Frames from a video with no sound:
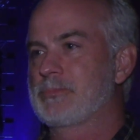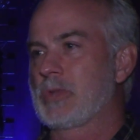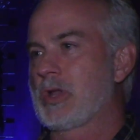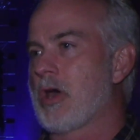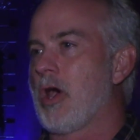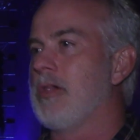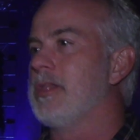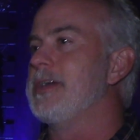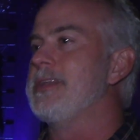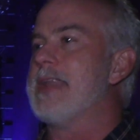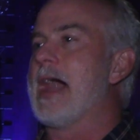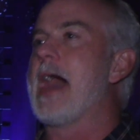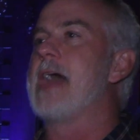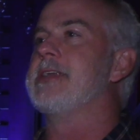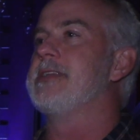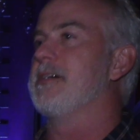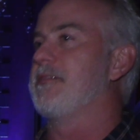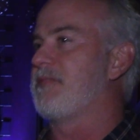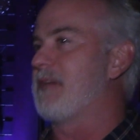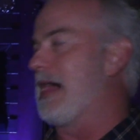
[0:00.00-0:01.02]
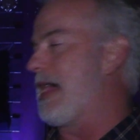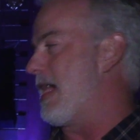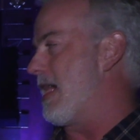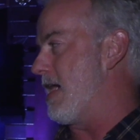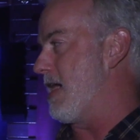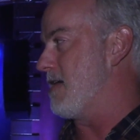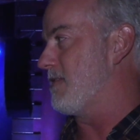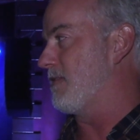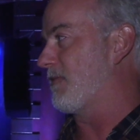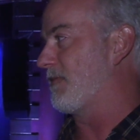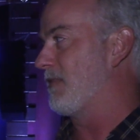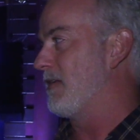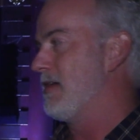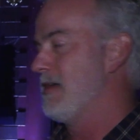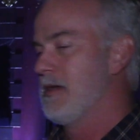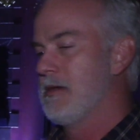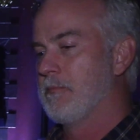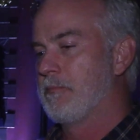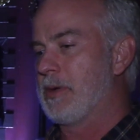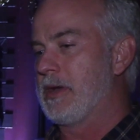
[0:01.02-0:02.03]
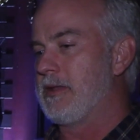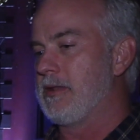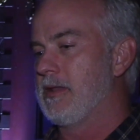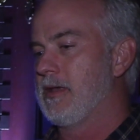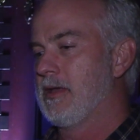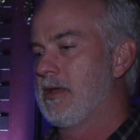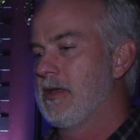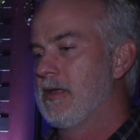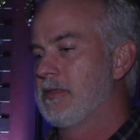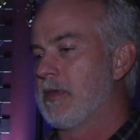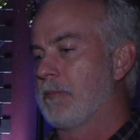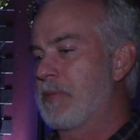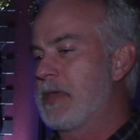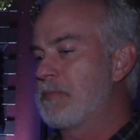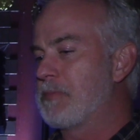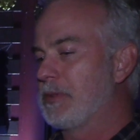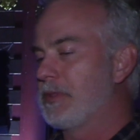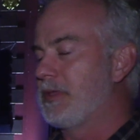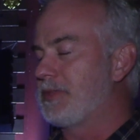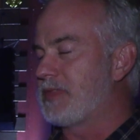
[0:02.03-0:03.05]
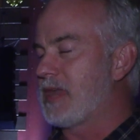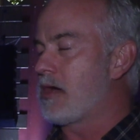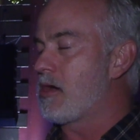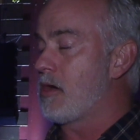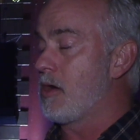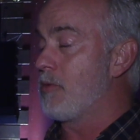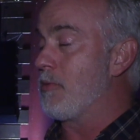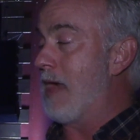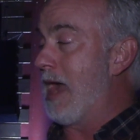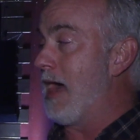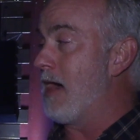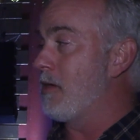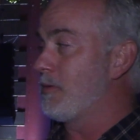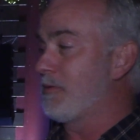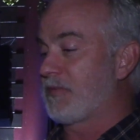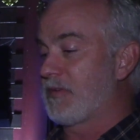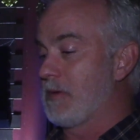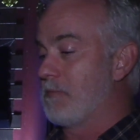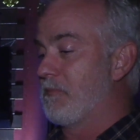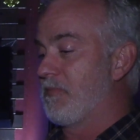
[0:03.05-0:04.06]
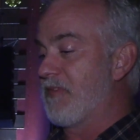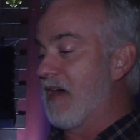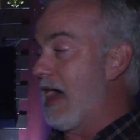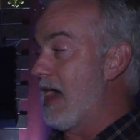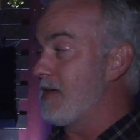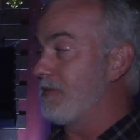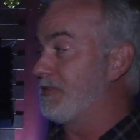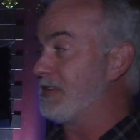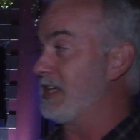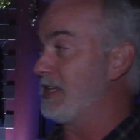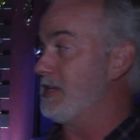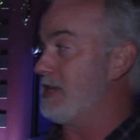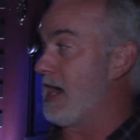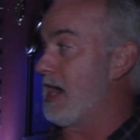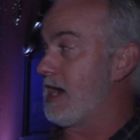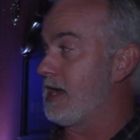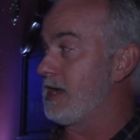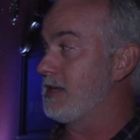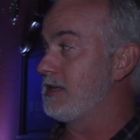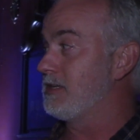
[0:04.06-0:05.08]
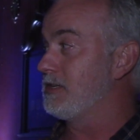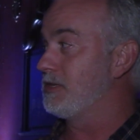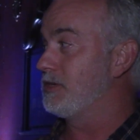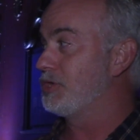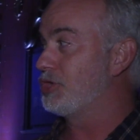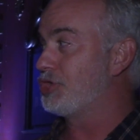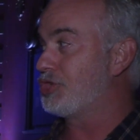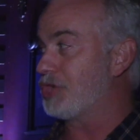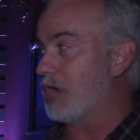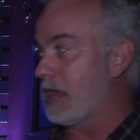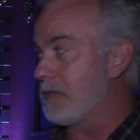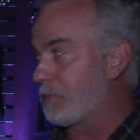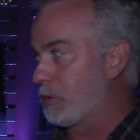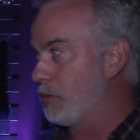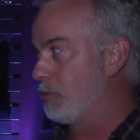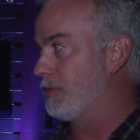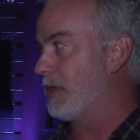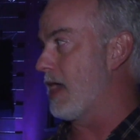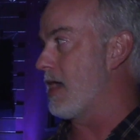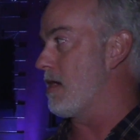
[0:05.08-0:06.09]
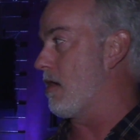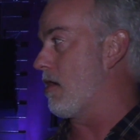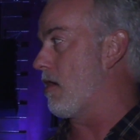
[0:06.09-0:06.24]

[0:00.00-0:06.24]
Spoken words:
call it 9 to 5, but the people that they're around from 5 to 9 shape who they